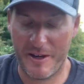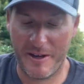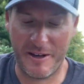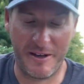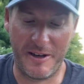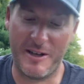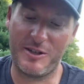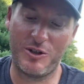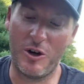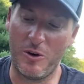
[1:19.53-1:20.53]

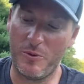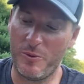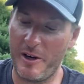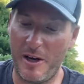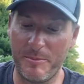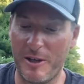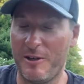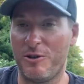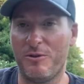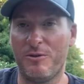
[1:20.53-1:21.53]
So what I'm going to
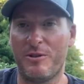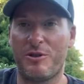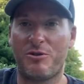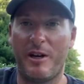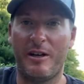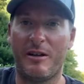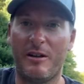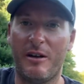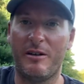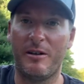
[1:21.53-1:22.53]
do is try to
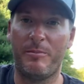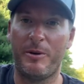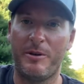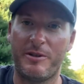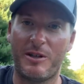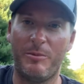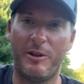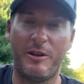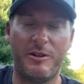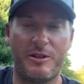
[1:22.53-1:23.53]
cut up some
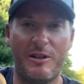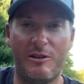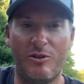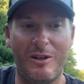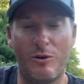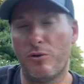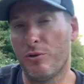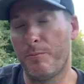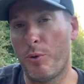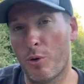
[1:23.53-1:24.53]
of this into the
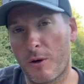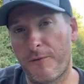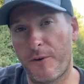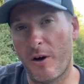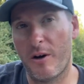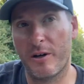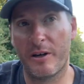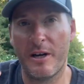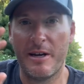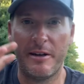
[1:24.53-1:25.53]
old pork frog
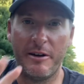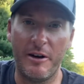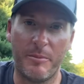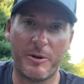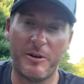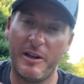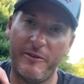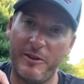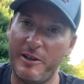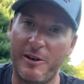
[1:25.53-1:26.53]
number
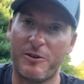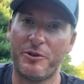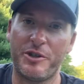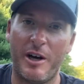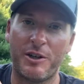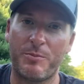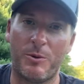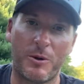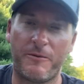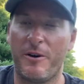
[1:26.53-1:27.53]
11, the Uncle Josh
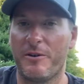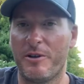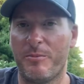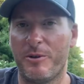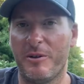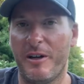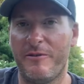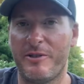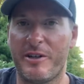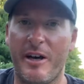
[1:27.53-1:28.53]
pork frog number
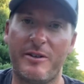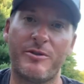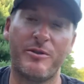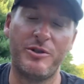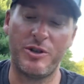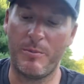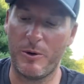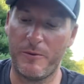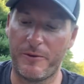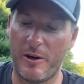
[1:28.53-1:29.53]
11 size, or the
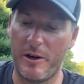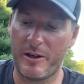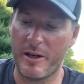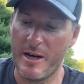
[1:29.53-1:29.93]
jumbo frog,